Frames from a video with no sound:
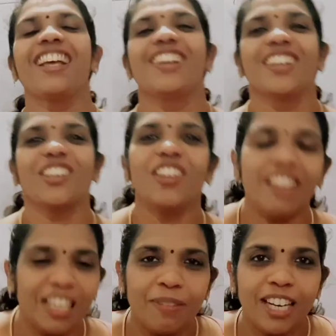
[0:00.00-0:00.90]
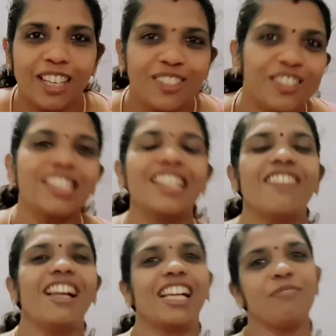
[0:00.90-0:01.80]
Good evening, medicos.
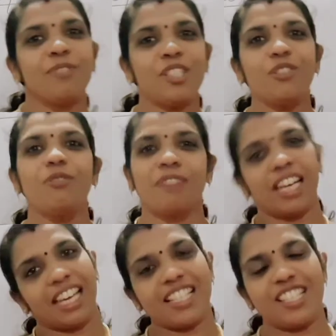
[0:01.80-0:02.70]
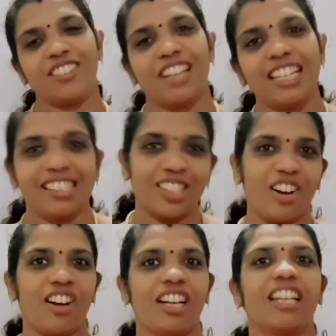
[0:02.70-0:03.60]
Welcome to Medical Students
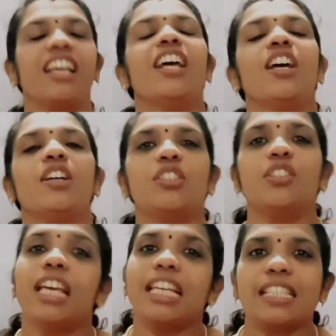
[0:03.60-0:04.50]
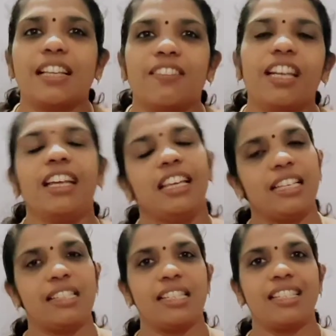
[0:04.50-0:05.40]
Corner. Today is our
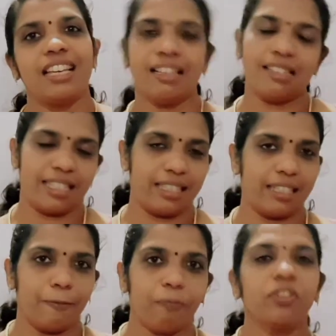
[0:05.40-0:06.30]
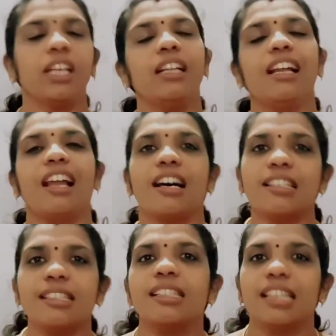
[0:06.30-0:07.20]
ECG session. In the last
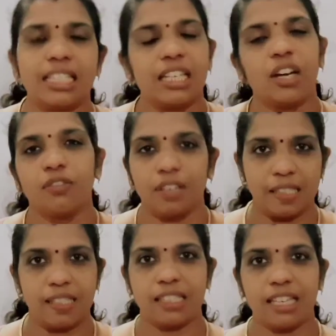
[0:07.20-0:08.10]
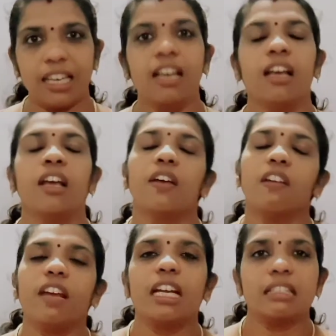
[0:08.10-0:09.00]
session of ECG, we
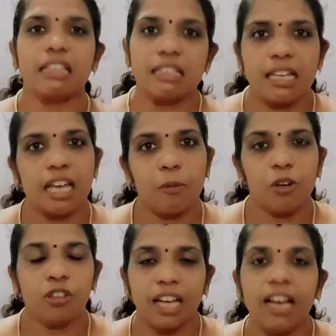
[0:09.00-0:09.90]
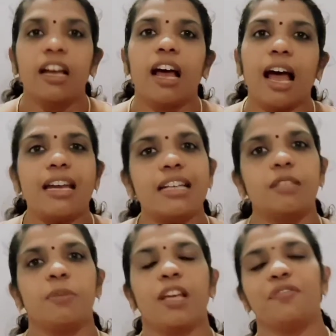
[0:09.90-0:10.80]
were discussing about the
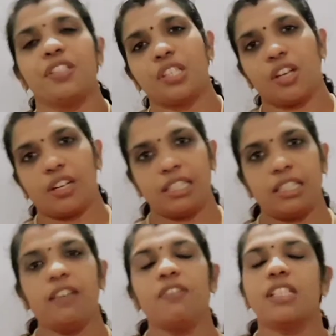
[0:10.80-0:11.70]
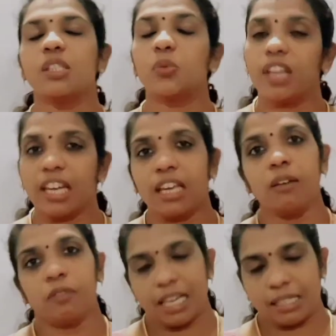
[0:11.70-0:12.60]
anatomy and physiology, which is very
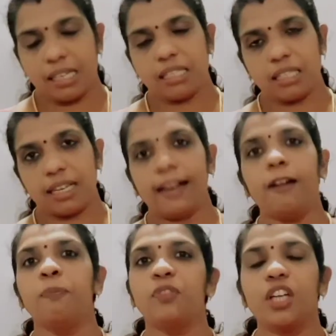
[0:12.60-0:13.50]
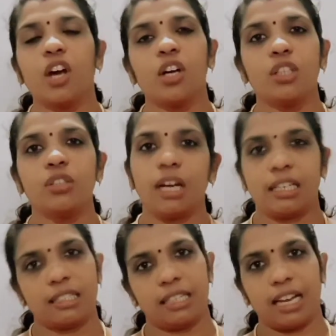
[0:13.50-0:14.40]
essential in order to
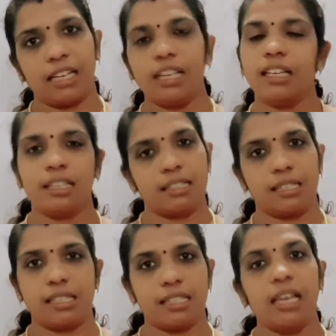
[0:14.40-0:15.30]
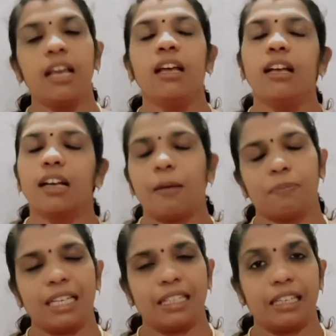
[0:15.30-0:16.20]
understand the ECG
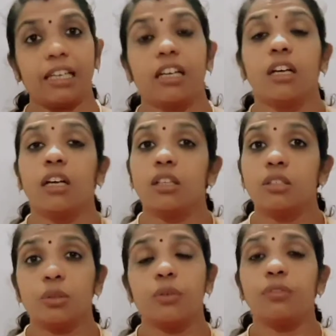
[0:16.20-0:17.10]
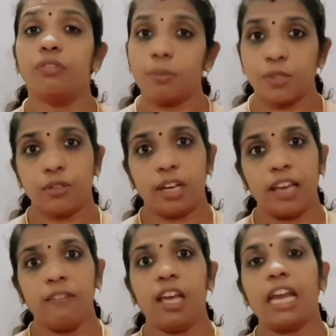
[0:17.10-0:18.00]
completely. So, from today,
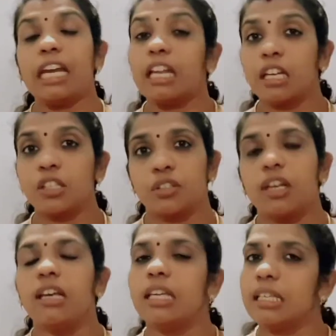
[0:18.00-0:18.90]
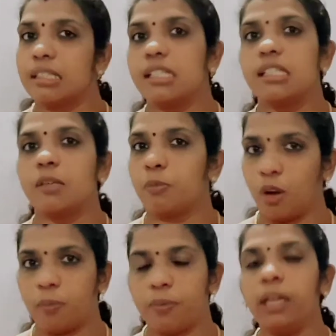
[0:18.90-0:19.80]
we are entering to the ECG
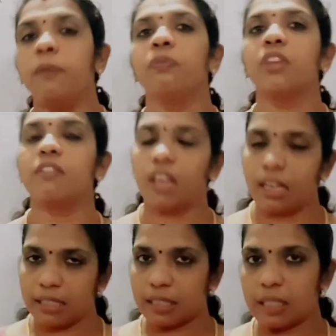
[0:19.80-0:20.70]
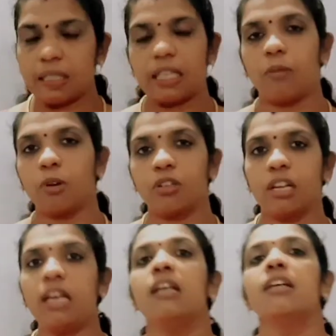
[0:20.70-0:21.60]
proper. We are discussing about the
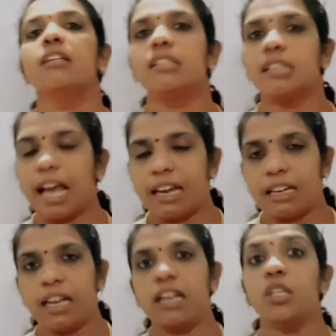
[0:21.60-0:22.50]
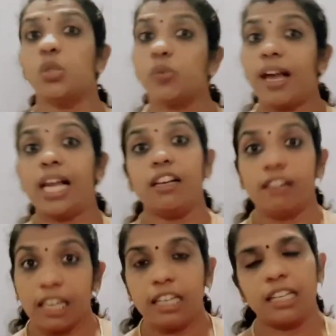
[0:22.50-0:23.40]
standard 12
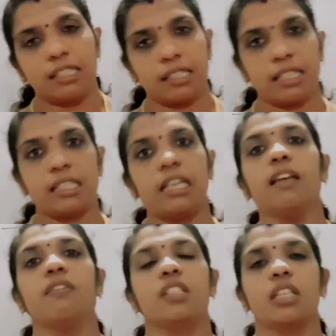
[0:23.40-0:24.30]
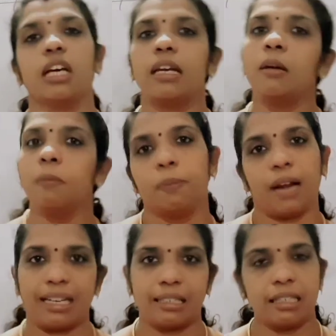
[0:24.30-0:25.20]
lead ECG, which are in
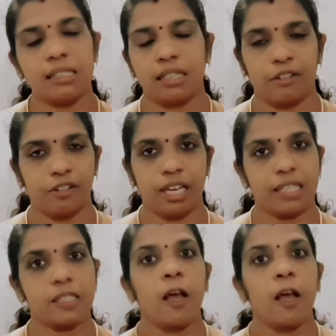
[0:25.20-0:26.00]
practice nowadays.